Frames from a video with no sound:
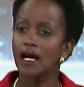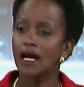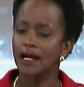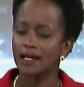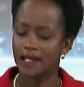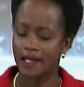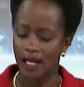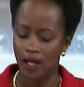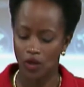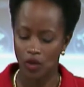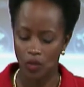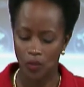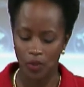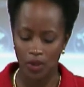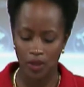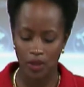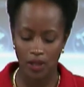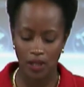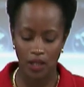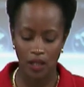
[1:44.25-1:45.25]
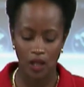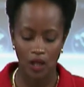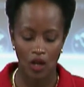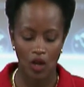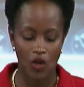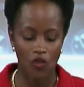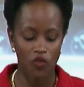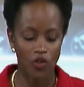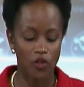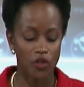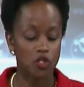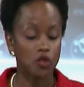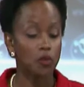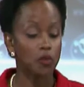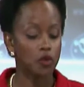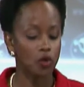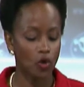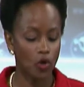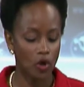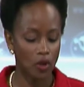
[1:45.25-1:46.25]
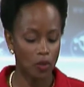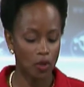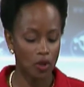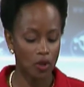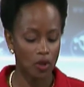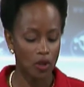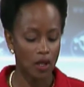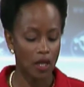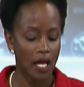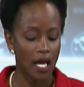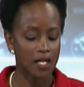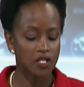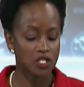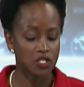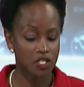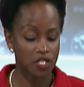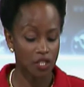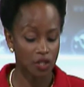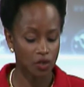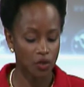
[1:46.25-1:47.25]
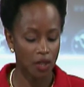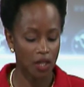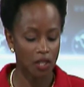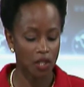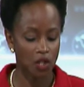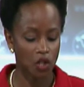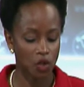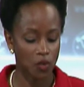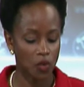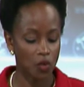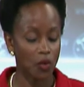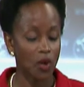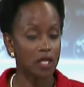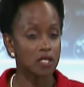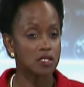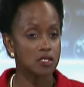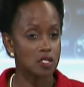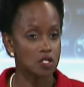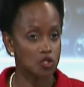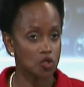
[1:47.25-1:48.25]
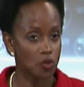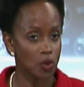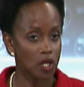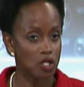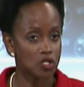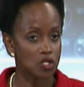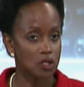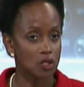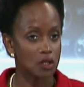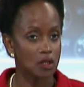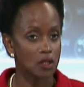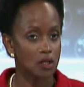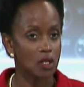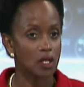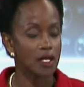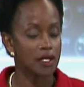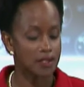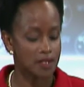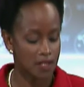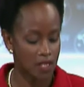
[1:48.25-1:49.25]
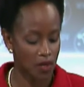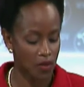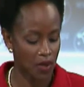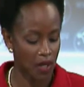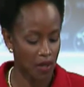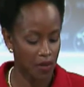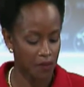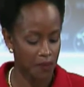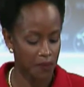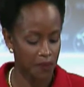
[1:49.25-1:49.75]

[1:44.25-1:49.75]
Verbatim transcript: accountability for the deplorable and deteriorating human rights situation in Syria.